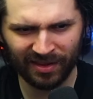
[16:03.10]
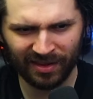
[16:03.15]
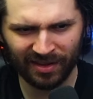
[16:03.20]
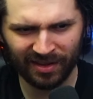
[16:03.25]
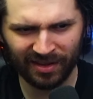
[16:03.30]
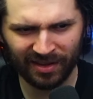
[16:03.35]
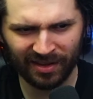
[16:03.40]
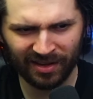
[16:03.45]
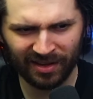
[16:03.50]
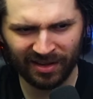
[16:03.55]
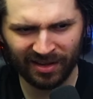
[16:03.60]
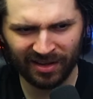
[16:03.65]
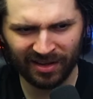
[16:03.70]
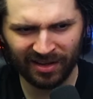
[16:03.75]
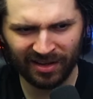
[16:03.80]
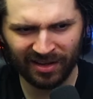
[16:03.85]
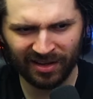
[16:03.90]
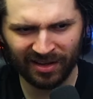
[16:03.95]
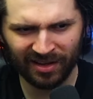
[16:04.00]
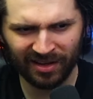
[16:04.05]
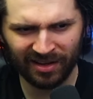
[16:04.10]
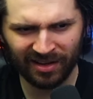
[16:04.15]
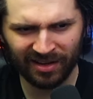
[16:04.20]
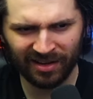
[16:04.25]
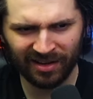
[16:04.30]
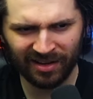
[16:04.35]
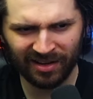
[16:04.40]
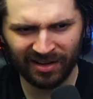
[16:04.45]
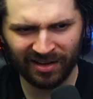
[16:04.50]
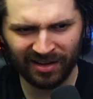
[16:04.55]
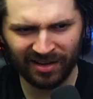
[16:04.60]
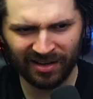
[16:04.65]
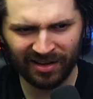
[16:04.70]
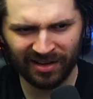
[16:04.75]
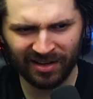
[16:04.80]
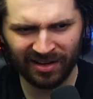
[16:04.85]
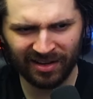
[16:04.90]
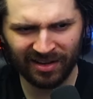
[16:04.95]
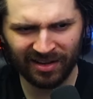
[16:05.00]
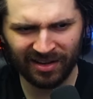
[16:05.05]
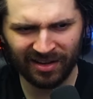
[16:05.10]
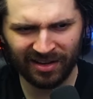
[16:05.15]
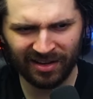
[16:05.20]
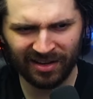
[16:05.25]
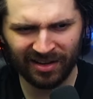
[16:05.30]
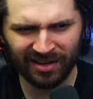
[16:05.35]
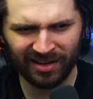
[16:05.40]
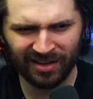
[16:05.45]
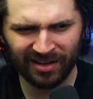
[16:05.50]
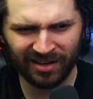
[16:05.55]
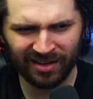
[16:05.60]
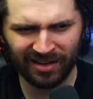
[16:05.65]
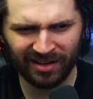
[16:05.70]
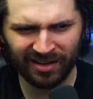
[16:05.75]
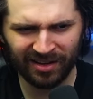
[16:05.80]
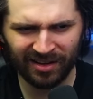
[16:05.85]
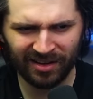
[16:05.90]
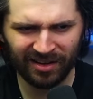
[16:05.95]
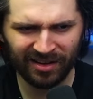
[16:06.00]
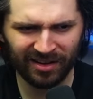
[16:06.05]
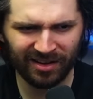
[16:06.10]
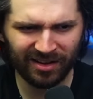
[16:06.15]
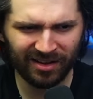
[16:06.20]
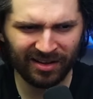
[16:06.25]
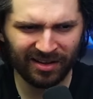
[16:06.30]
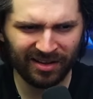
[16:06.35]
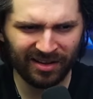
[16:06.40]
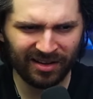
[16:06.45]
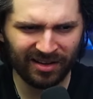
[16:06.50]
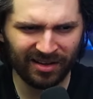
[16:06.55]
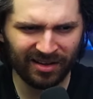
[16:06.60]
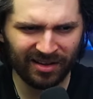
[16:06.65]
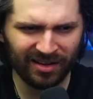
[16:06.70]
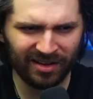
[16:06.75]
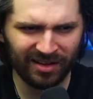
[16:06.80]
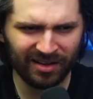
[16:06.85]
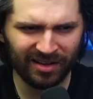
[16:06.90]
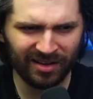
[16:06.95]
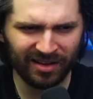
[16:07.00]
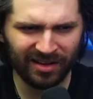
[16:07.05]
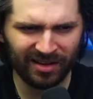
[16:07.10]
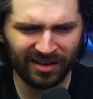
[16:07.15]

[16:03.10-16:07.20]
(no one is talking)